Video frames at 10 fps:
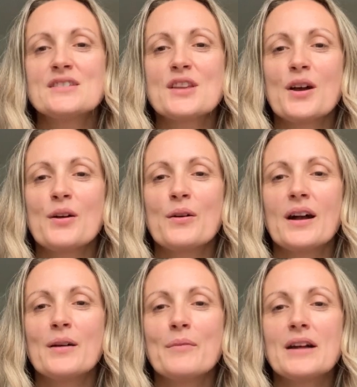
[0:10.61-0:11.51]
So
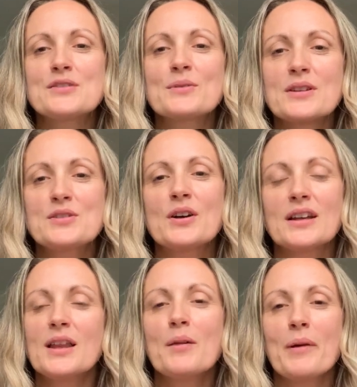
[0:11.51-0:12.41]
um, I just want to talk
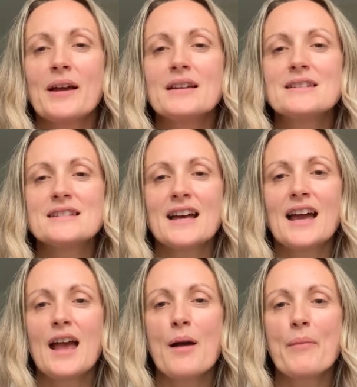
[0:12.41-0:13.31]
a little bit
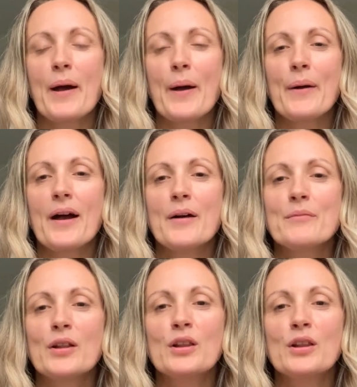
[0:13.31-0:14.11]
today about um,